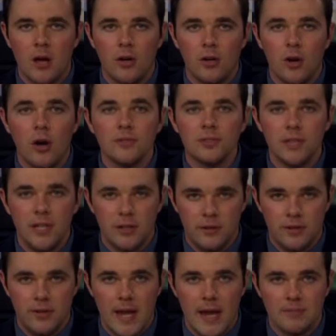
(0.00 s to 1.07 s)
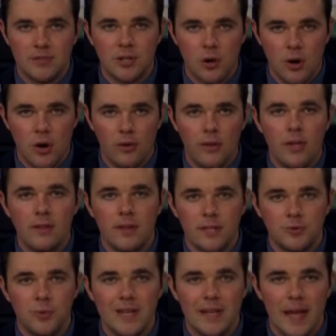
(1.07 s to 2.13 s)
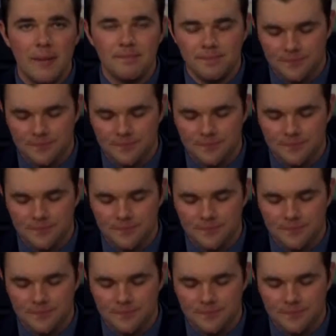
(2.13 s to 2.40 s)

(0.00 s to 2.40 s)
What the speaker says: could also hear their names called this weekend.